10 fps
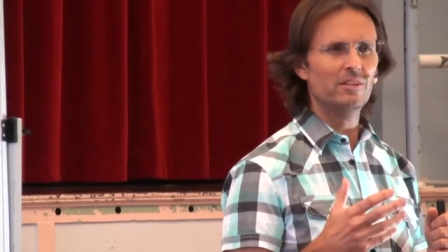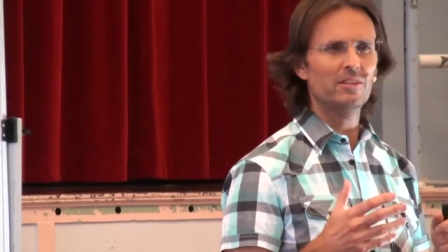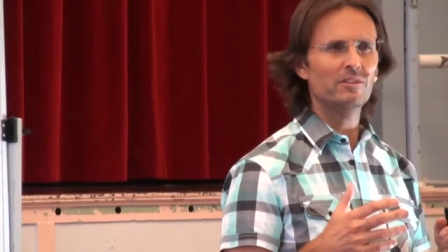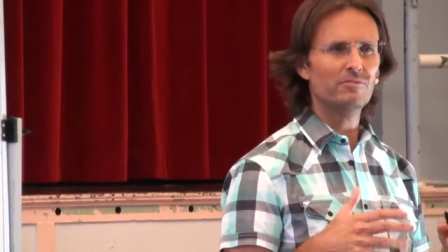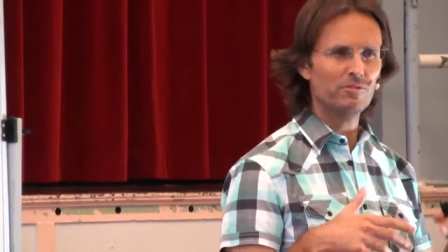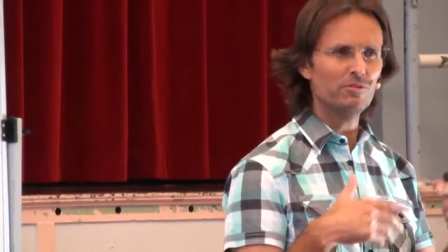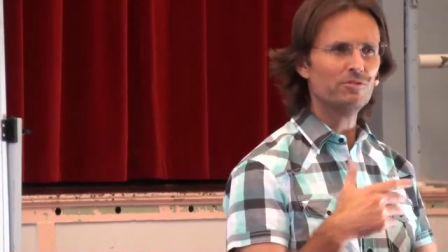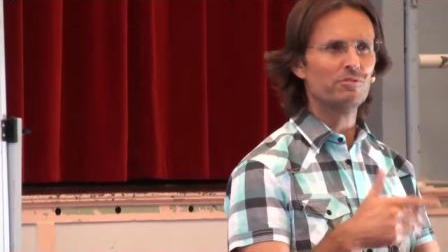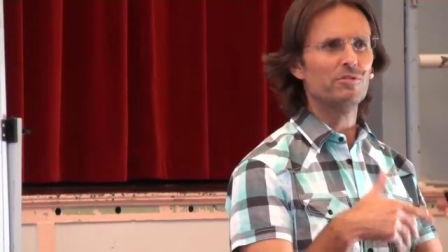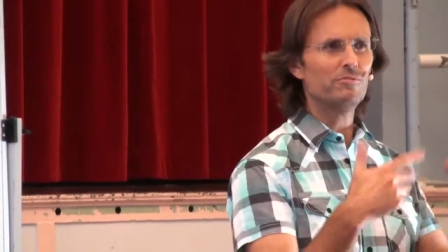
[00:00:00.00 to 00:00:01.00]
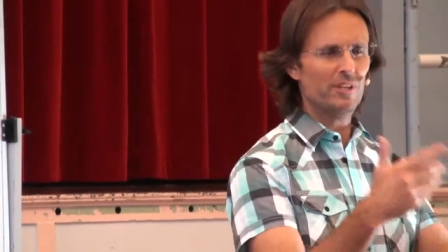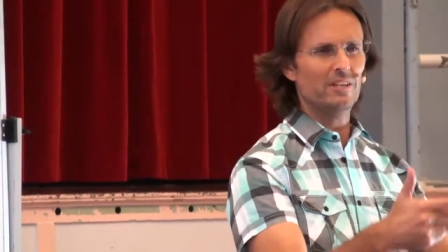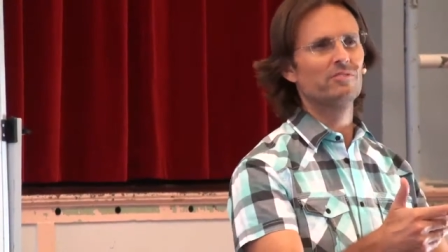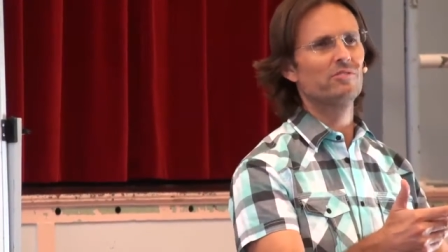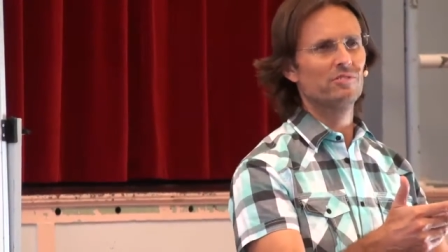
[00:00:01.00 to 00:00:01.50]
the future
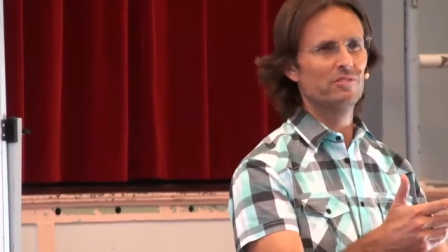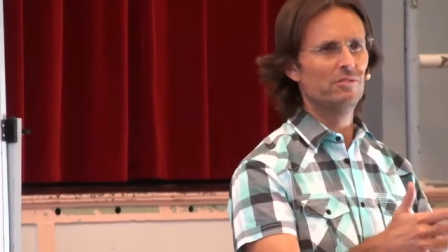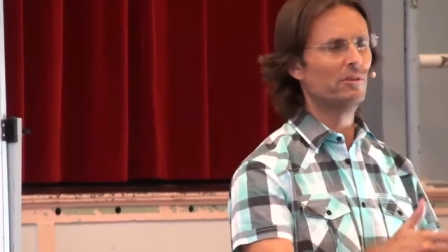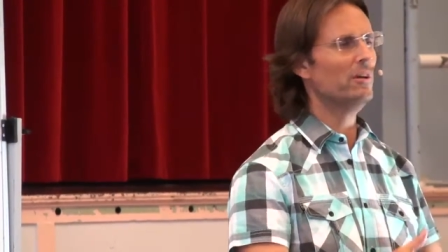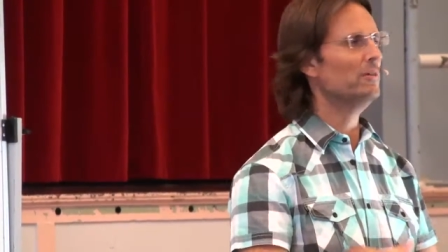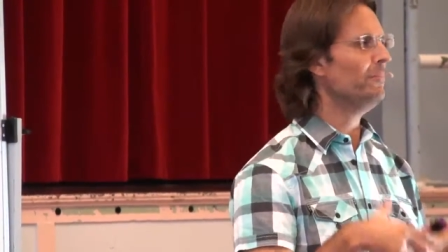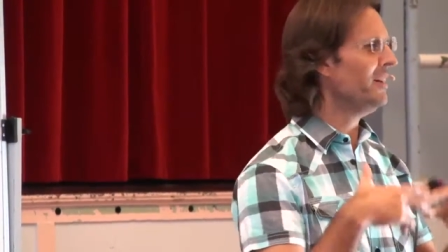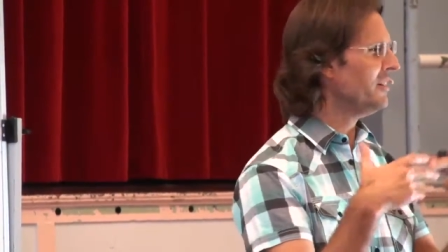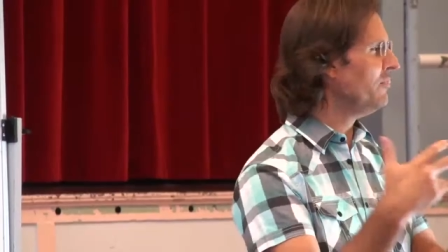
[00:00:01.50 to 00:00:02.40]
effects. You're going to make